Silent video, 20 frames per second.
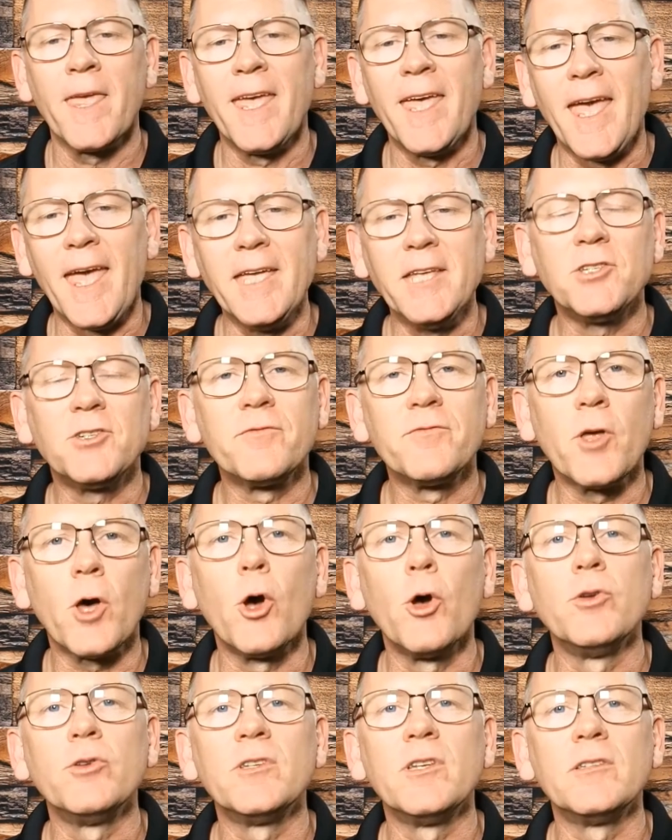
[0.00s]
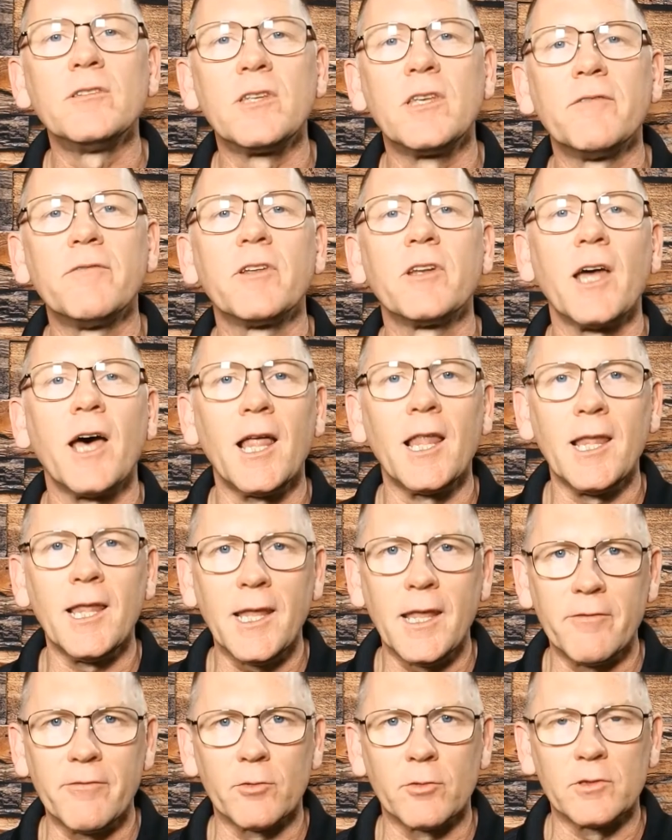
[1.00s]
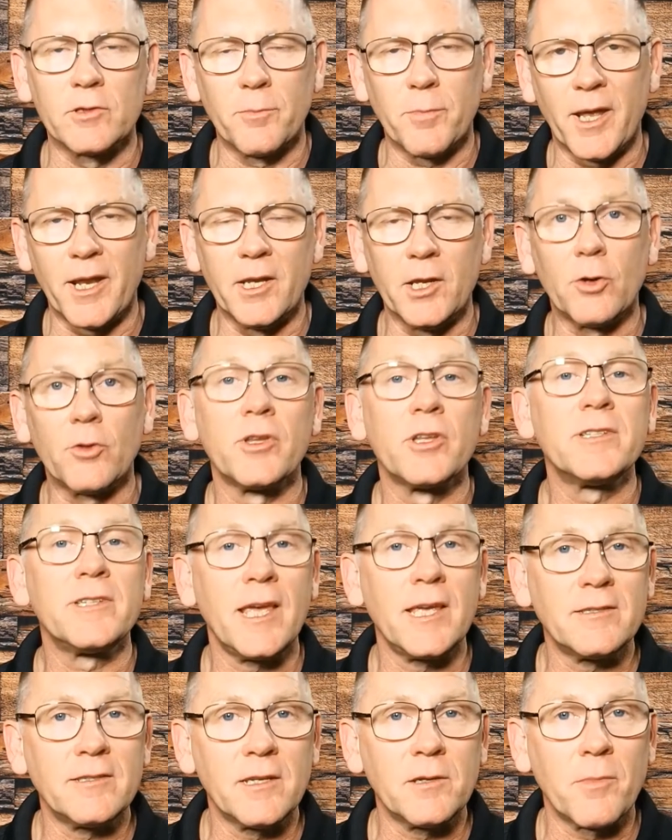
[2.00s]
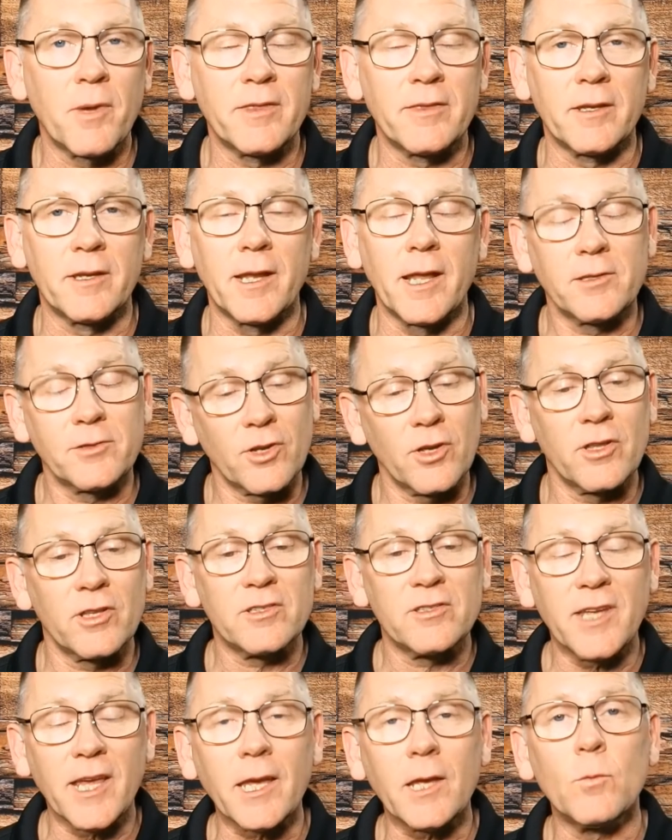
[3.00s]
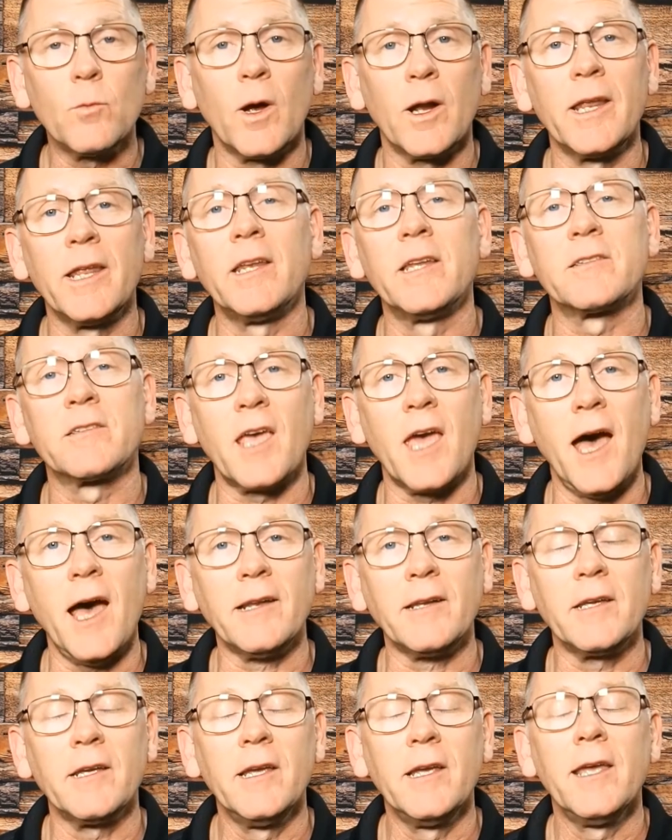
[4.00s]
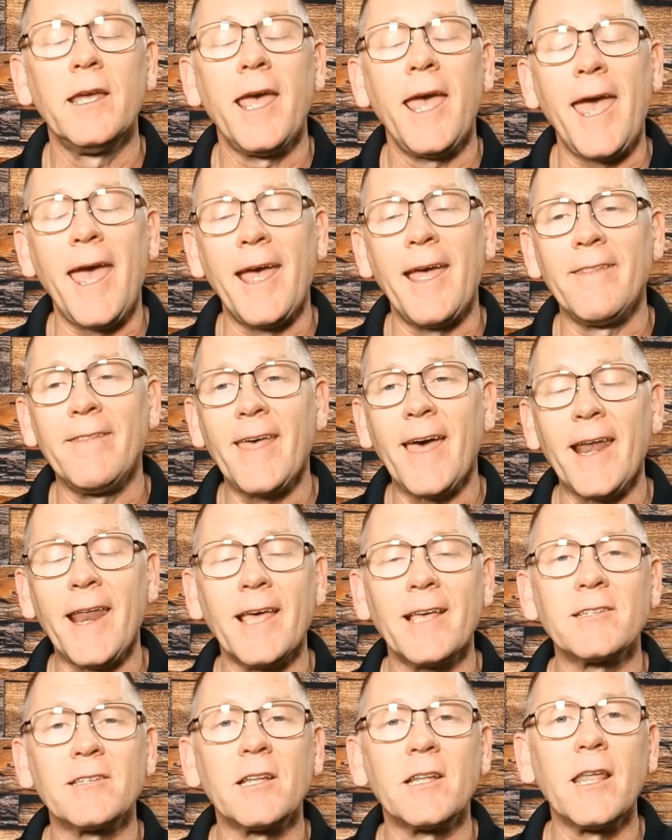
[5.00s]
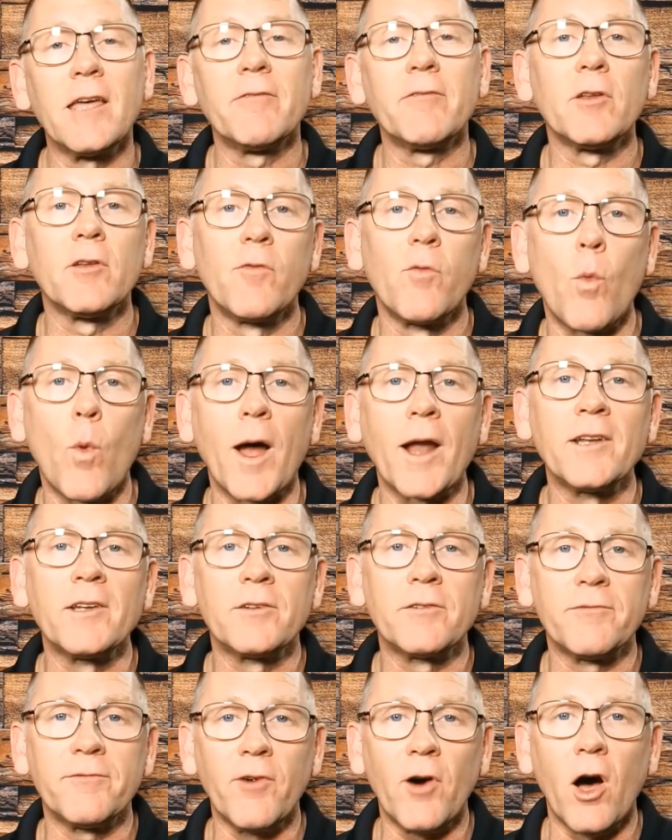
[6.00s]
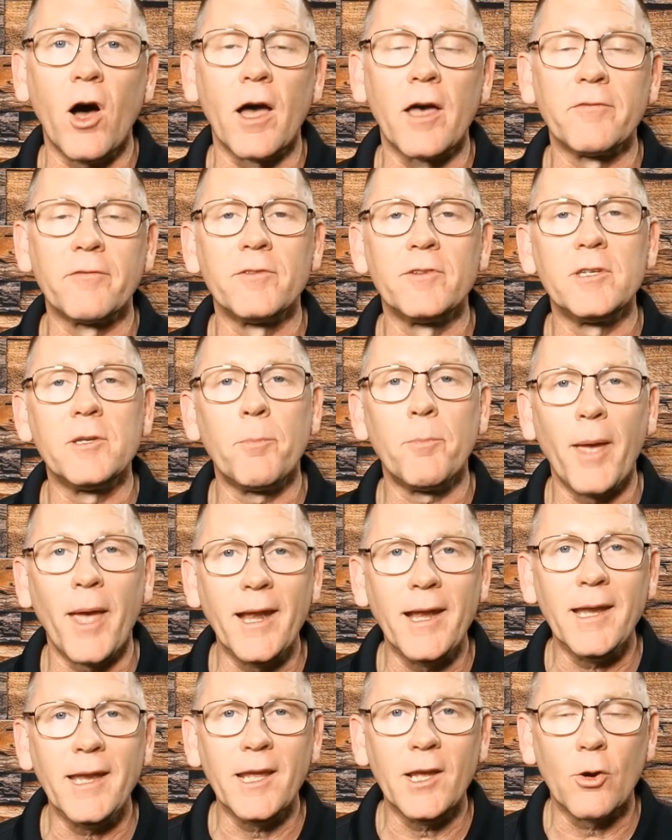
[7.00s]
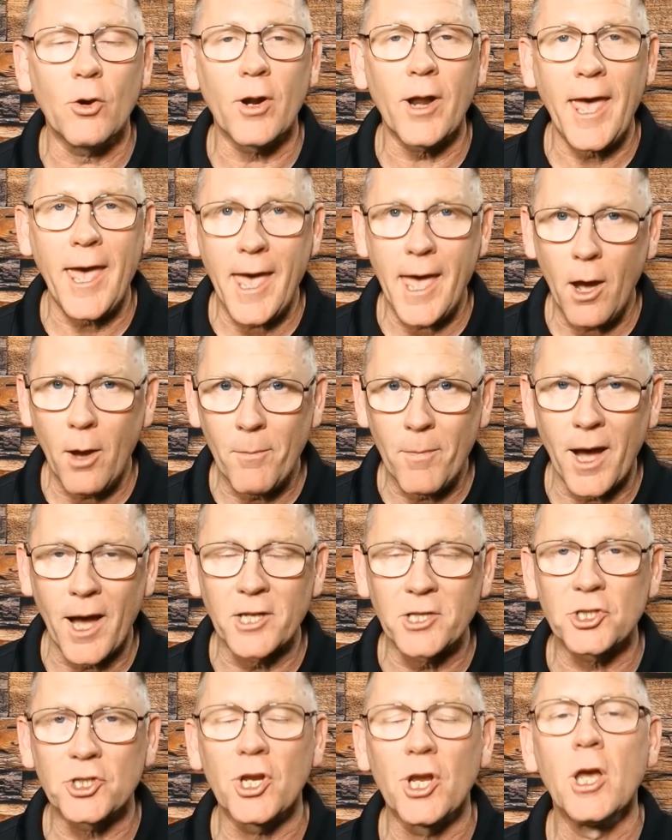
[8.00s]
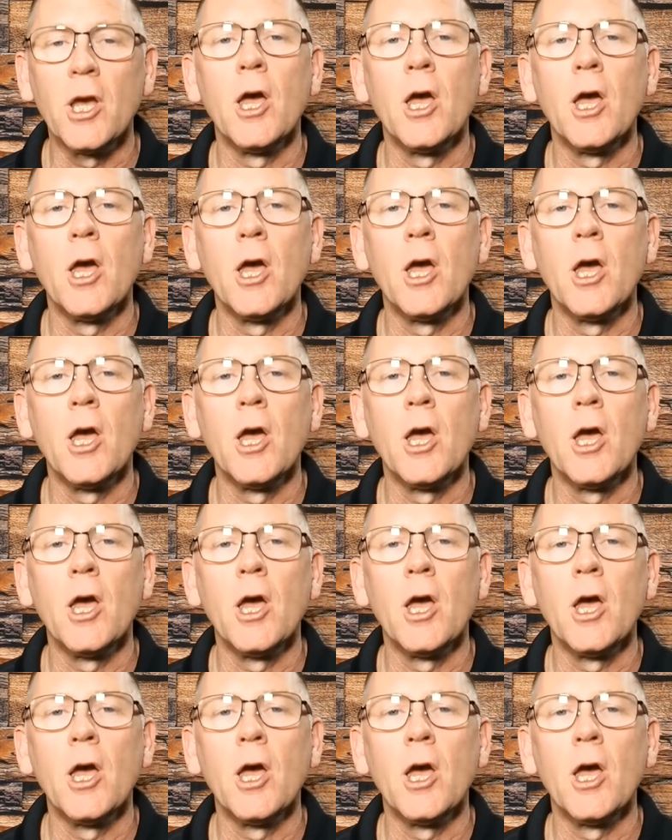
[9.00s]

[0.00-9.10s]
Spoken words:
Each of those is given a level depending on the testing method. So the second one in is cut, and that has a level of 1 to 5, depending on how much